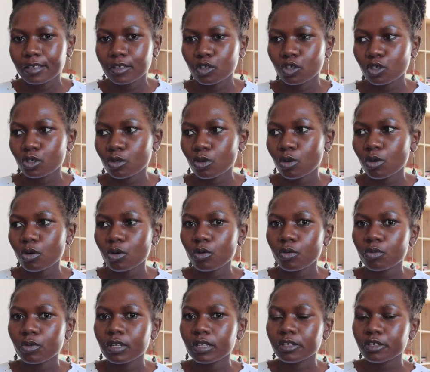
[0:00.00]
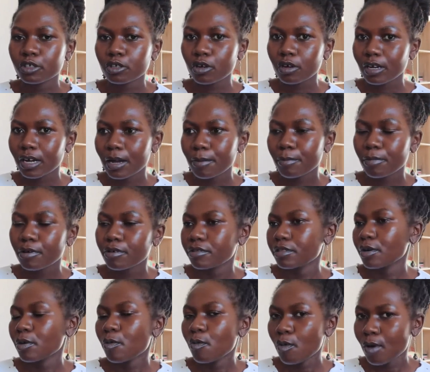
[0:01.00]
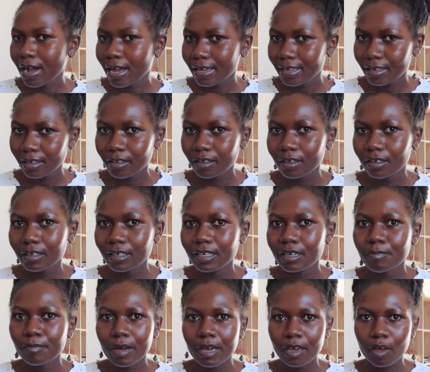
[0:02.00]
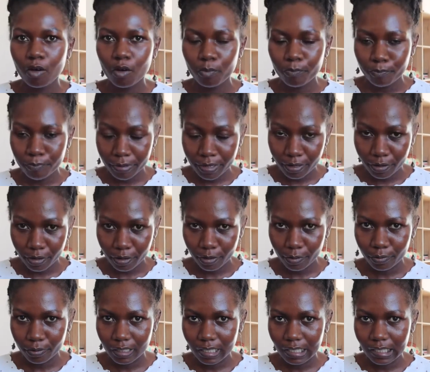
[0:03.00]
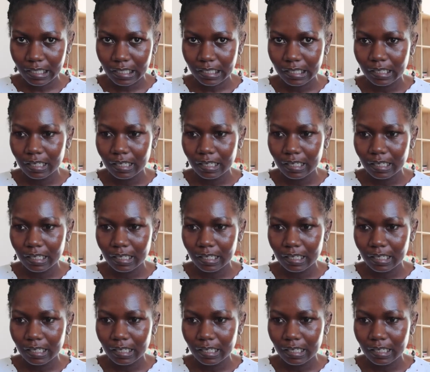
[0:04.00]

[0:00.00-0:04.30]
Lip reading: So we'll talk about the why in my opinion,